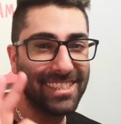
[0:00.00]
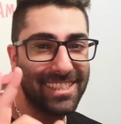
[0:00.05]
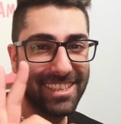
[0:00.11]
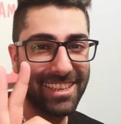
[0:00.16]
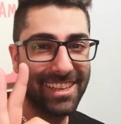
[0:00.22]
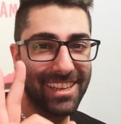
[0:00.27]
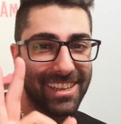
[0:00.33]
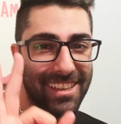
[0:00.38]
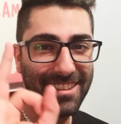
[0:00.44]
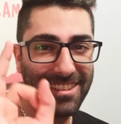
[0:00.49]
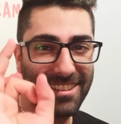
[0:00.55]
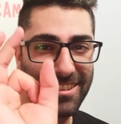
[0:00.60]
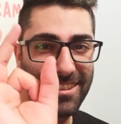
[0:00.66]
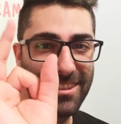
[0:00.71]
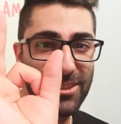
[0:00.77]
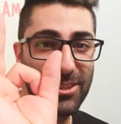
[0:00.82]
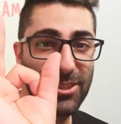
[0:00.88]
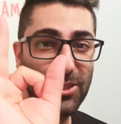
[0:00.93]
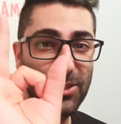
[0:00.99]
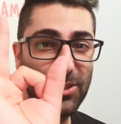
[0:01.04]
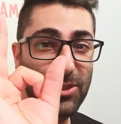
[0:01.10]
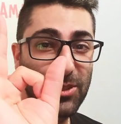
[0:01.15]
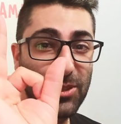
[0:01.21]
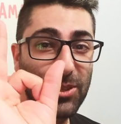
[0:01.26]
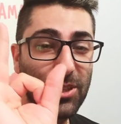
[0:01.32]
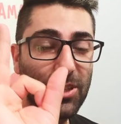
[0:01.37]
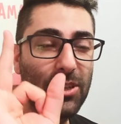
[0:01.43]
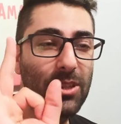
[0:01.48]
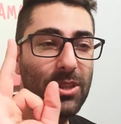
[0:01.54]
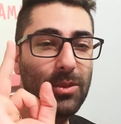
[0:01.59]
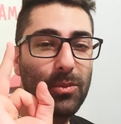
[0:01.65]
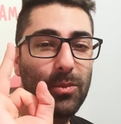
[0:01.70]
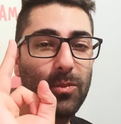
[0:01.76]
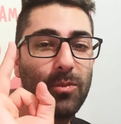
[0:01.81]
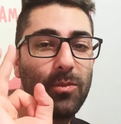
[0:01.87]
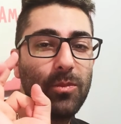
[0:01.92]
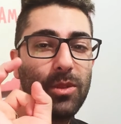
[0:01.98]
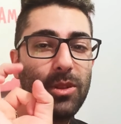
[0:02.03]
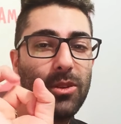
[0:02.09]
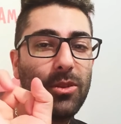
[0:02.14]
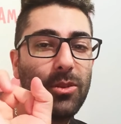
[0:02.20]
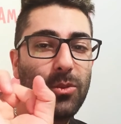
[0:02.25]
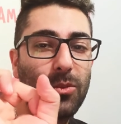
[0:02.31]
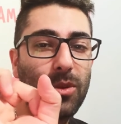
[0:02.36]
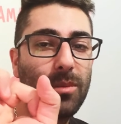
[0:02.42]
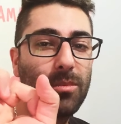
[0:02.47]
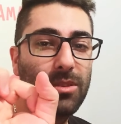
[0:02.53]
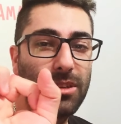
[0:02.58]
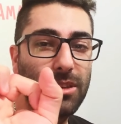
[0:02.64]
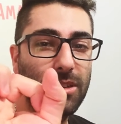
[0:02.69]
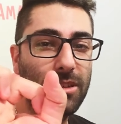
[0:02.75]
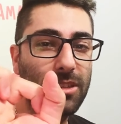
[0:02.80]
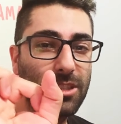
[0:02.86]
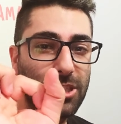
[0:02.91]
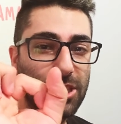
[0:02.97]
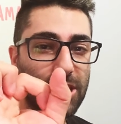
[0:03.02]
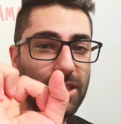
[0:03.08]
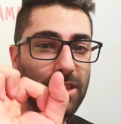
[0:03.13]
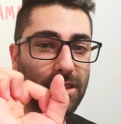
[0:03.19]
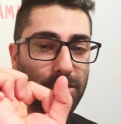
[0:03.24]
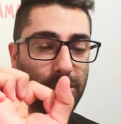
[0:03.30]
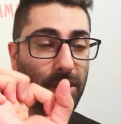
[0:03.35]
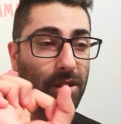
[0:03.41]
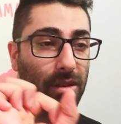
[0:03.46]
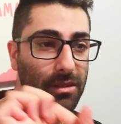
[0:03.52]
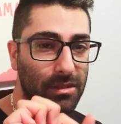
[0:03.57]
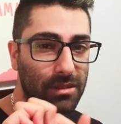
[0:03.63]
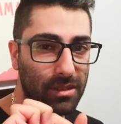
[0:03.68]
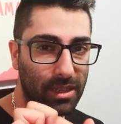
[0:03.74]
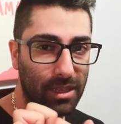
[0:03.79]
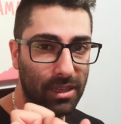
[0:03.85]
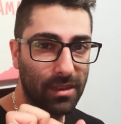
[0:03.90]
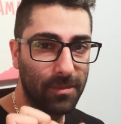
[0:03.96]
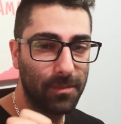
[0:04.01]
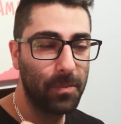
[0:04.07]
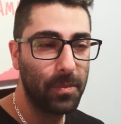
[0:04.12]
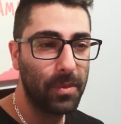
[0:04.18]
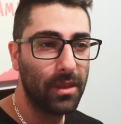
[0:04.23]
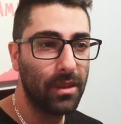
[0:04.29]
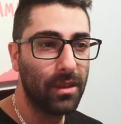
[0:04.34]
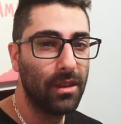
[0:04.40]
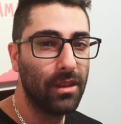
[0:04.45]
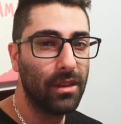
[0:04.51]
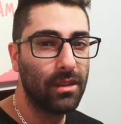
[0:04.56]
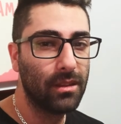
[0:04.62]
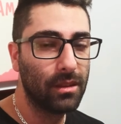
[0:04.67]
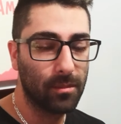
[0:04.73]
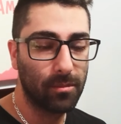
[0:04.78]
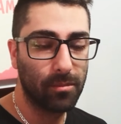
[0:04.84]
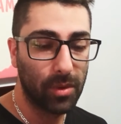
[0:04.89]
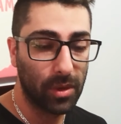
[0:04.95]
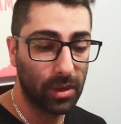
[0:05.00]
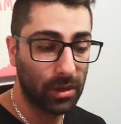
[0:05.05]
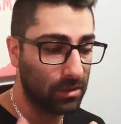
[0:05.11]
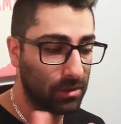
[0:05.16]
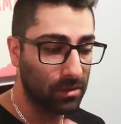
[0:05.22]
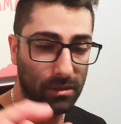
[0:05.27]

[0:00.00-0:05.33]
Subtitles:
Okay, they're little rubber cheese balls. Okay, not balls.